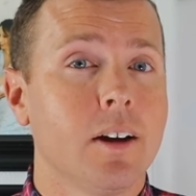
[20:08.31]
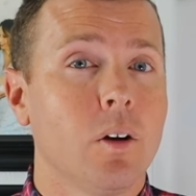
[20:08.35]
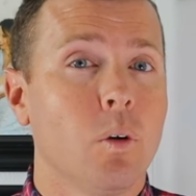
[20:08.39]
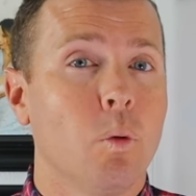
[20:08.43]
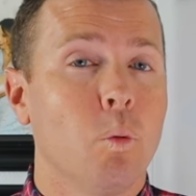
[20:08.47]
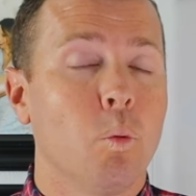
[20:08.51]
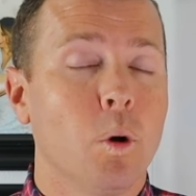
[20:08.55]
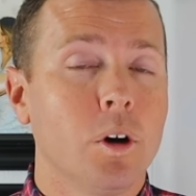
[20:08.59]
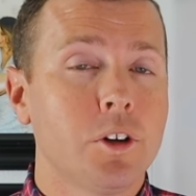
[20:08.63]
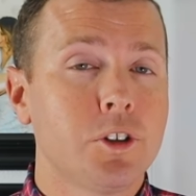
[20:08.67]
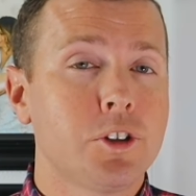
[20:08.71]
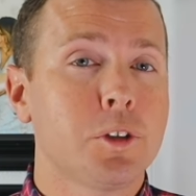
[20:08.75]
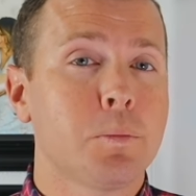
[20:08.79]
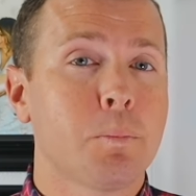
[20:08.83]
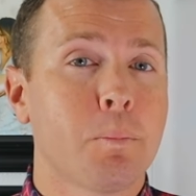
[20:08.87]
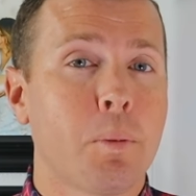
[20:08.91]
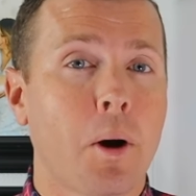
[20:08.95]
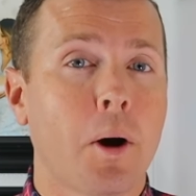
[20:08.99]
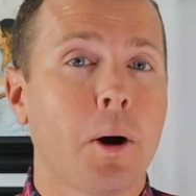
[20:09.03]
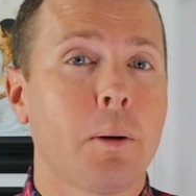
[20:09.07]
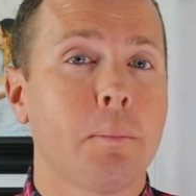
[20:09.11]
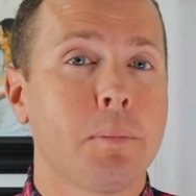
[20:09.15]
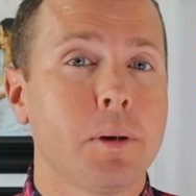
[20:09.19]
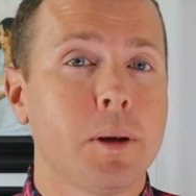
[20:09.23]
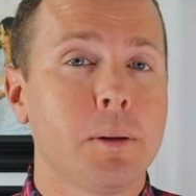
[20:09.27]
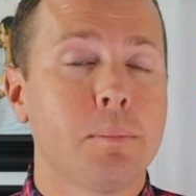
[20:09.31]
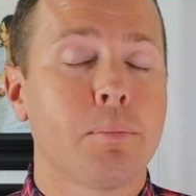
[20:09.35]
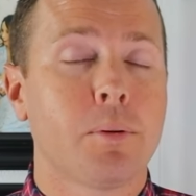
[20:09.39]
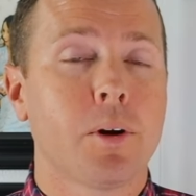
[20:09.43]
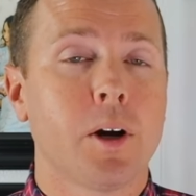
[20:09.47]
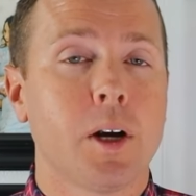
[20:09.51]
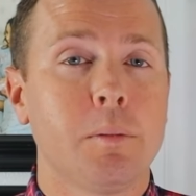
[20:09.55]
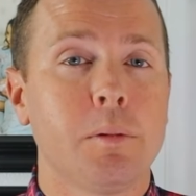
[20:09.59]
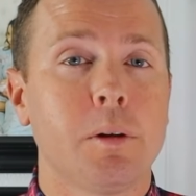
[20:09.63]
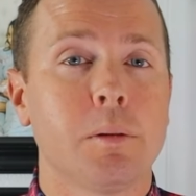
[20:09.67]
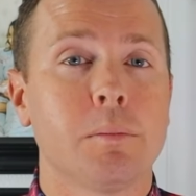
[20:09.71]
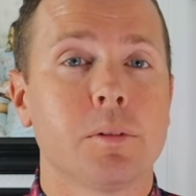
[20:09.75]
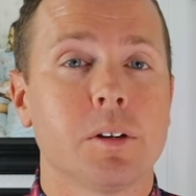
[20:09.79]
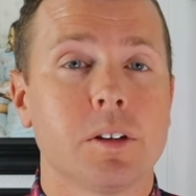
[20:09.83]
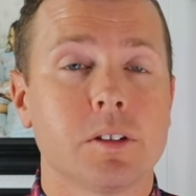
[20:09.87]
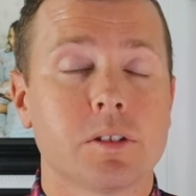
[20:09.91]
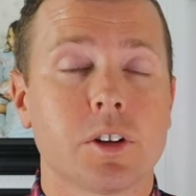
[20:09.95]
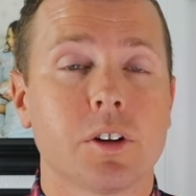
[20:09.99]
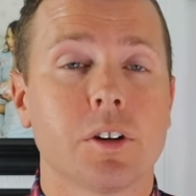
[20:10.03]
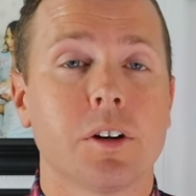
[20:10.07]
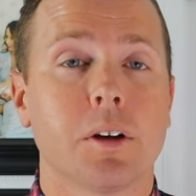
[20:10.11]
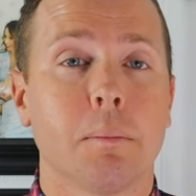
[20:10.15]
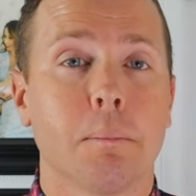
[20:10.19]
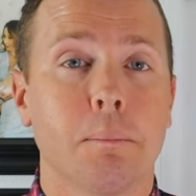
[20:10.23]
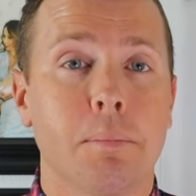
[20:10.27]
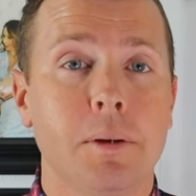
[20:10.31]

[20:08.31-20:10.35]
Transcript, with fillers: what your Part B premium is going to